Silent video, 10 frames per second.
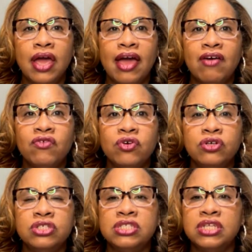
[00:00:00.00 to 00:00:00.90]
ever
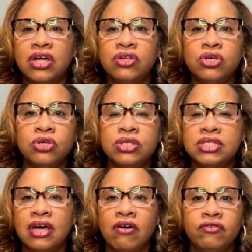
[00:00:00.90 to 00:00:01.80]
sell
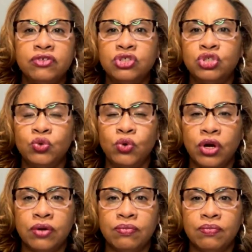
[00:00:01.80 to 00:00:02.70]
yourself short.